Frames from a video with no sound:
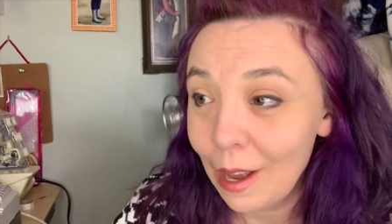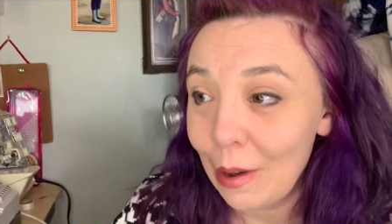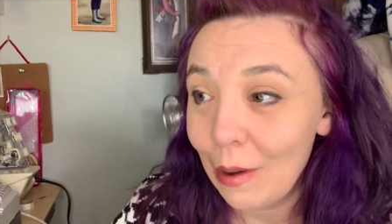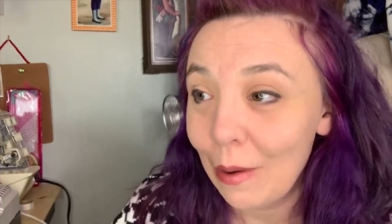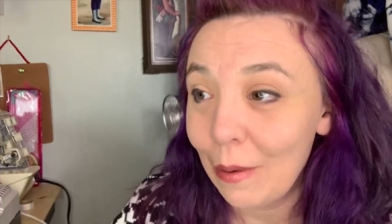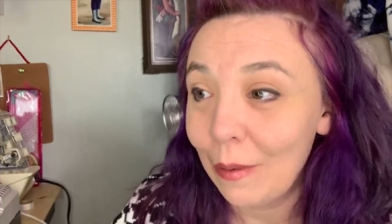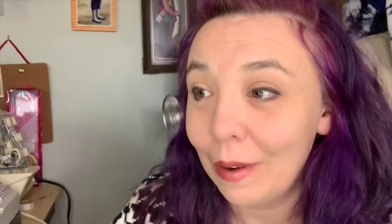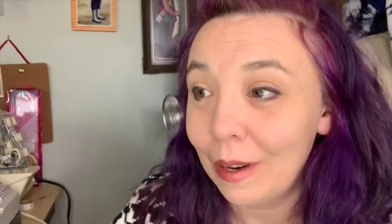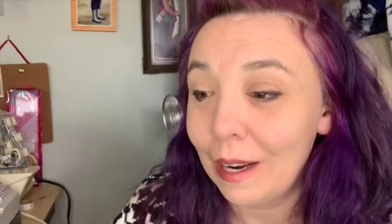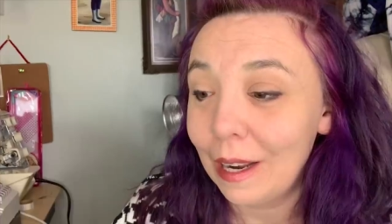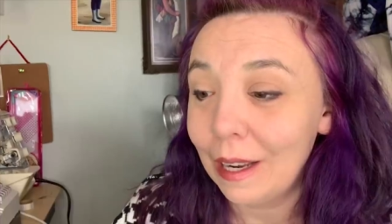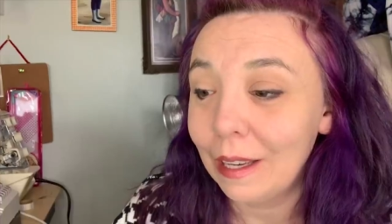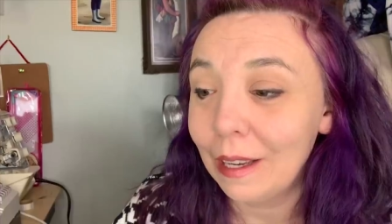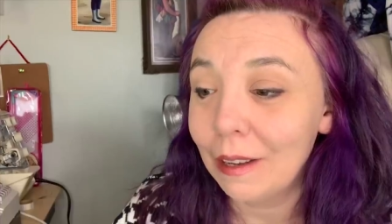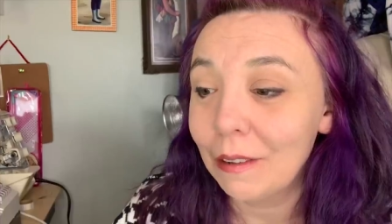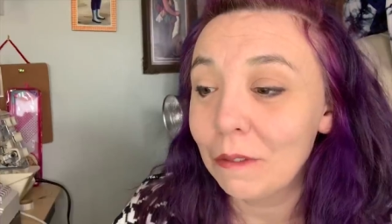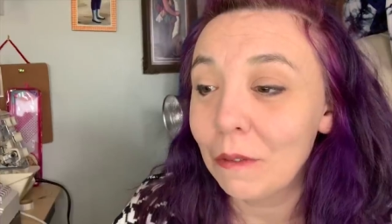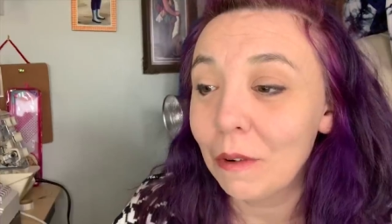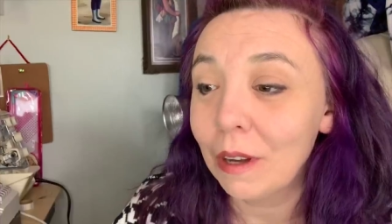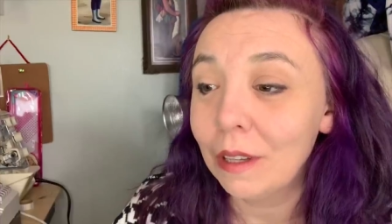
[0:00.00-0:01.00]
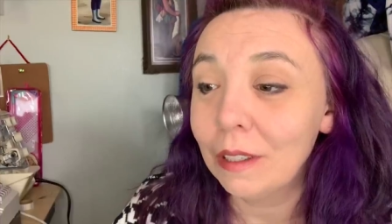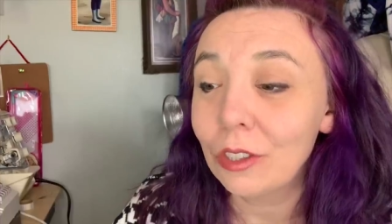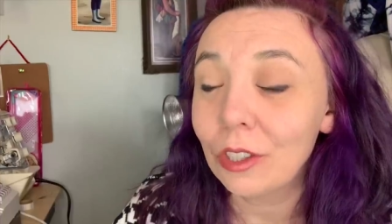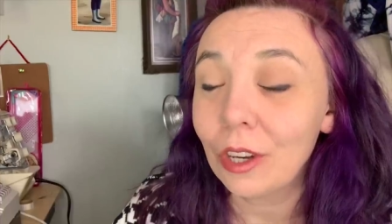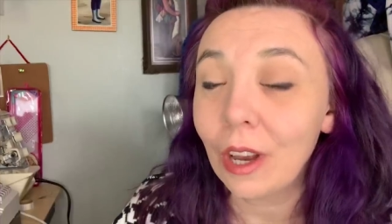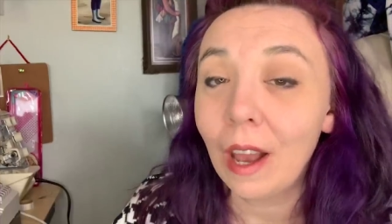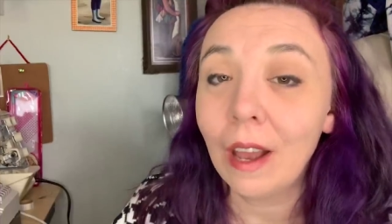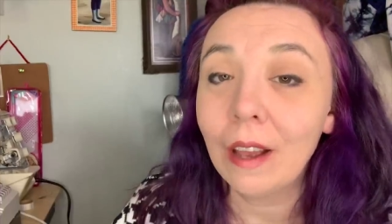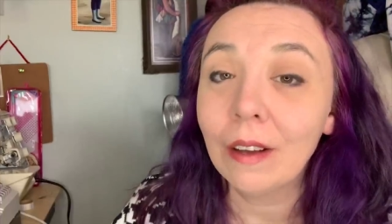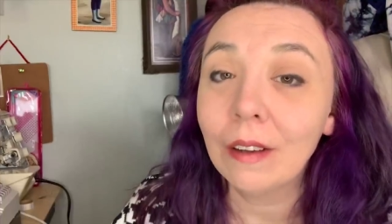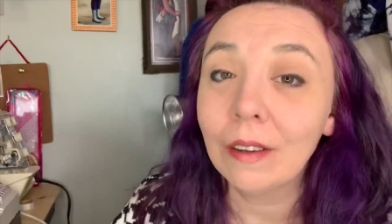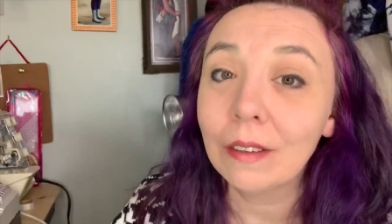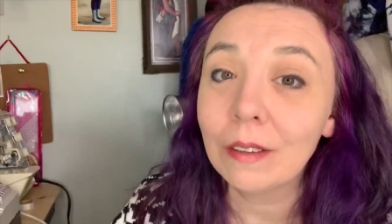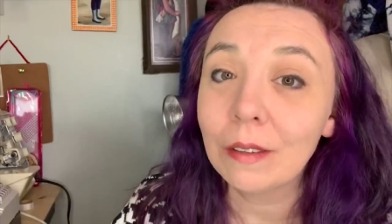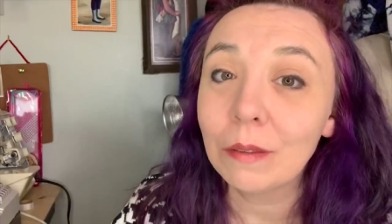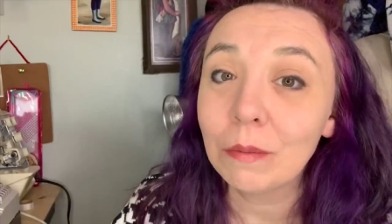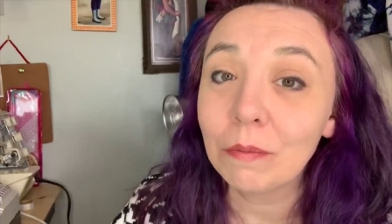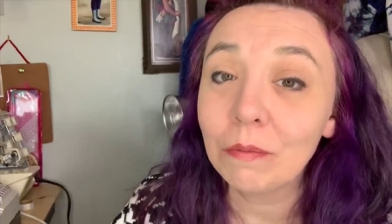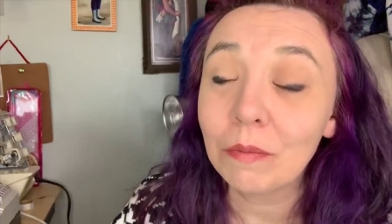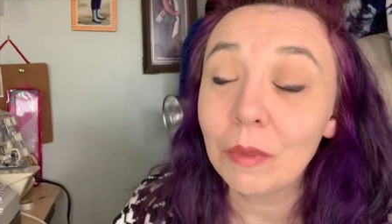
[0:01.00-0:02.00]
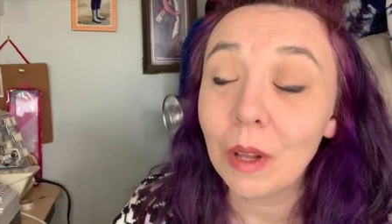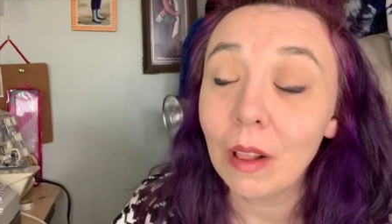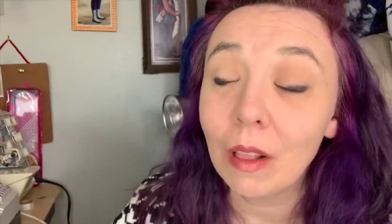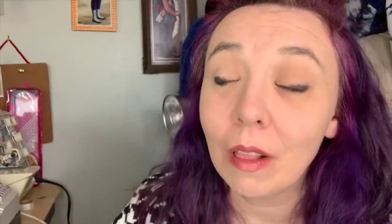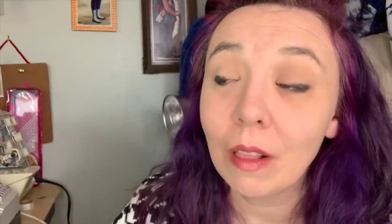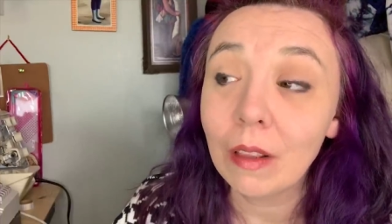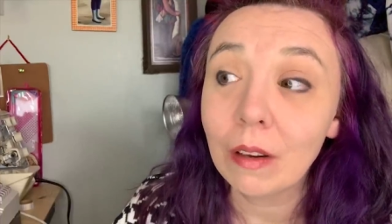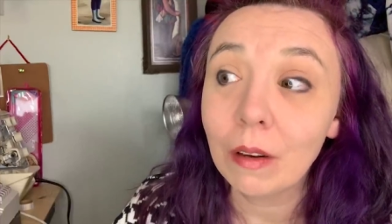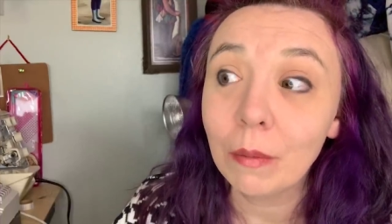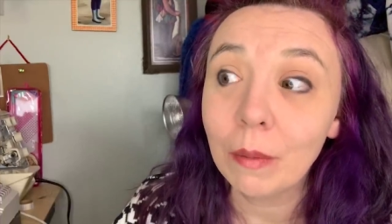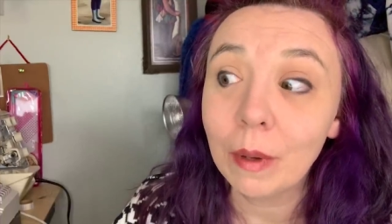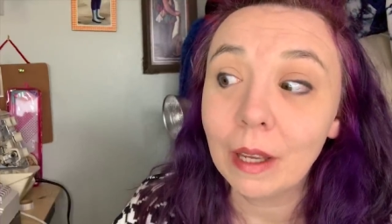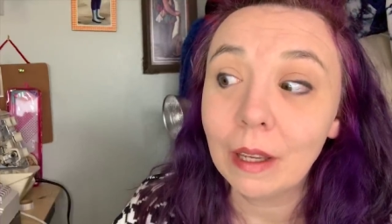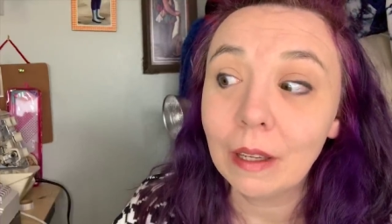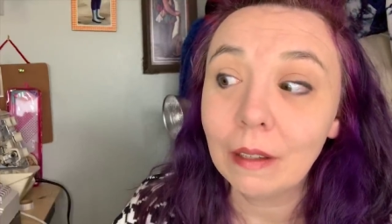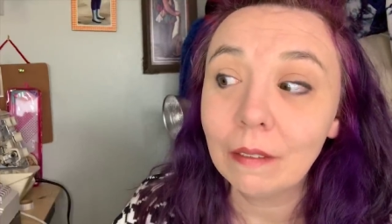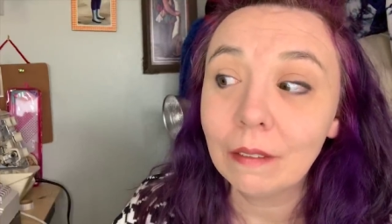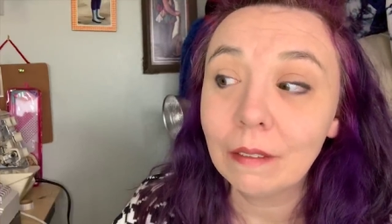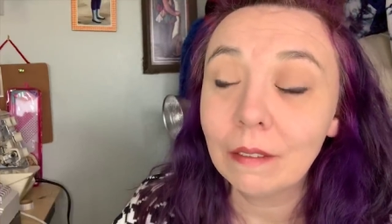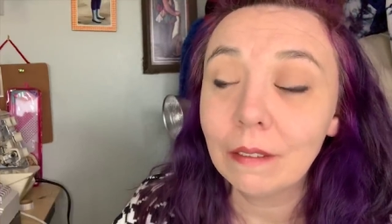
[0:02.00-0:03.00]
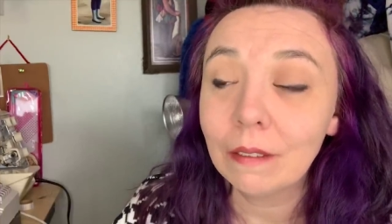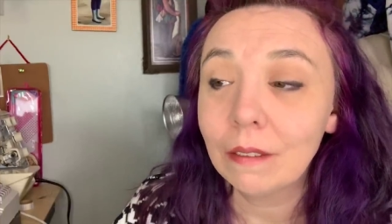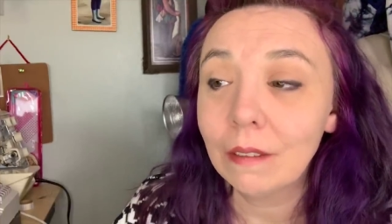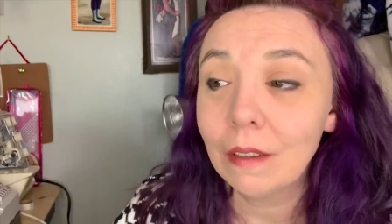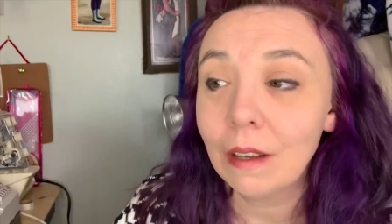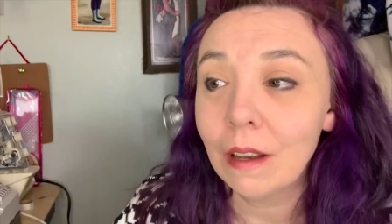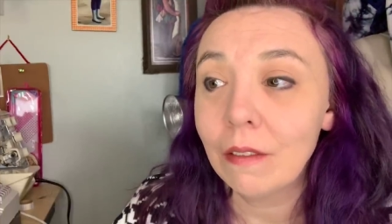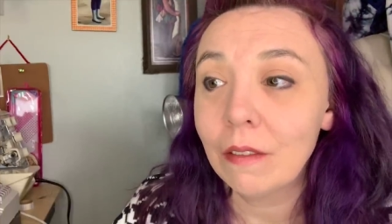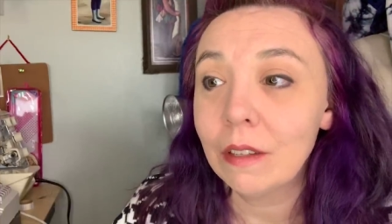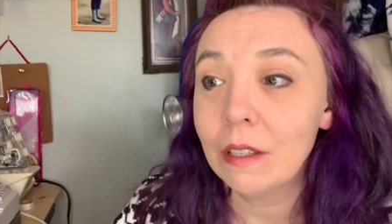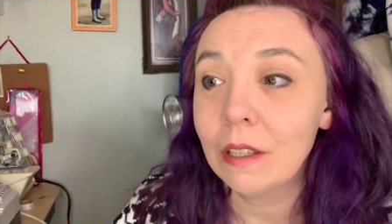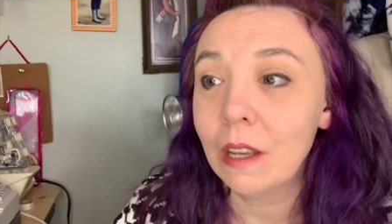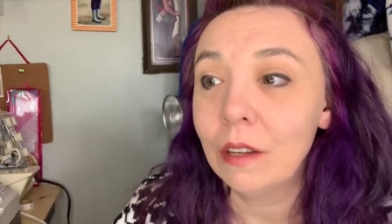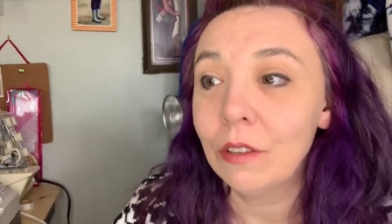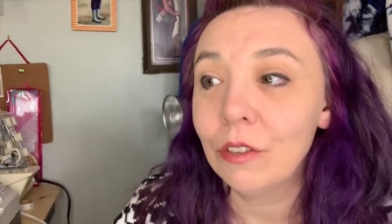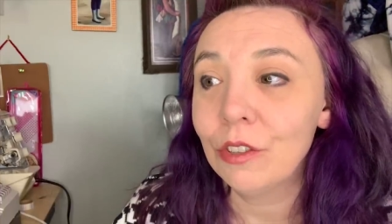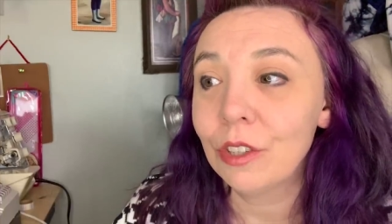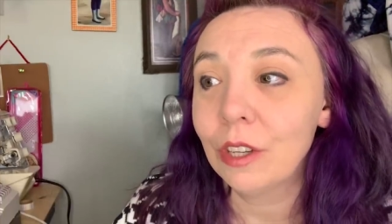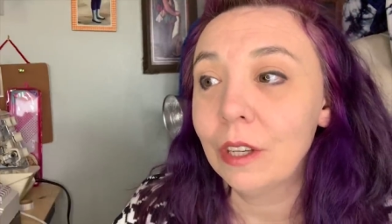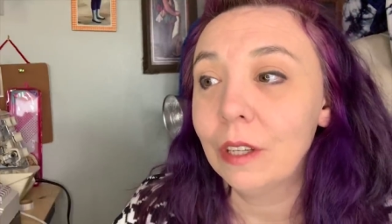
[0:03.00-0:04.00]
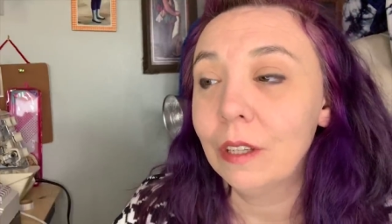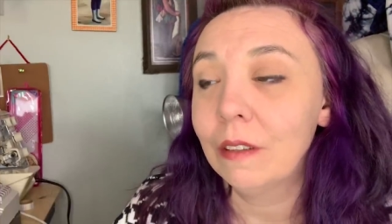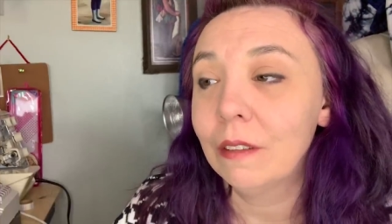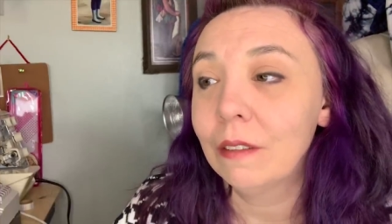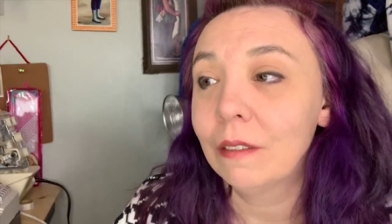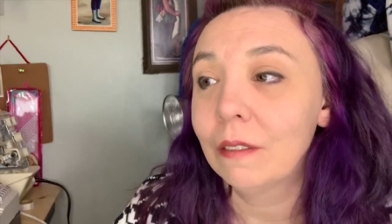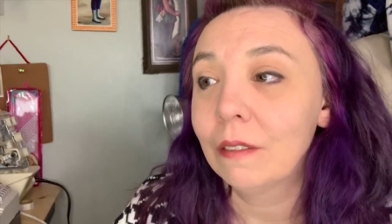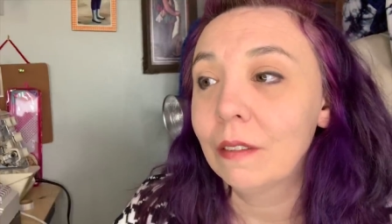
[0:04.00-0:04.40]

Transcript: when I give one child a little bit of attention.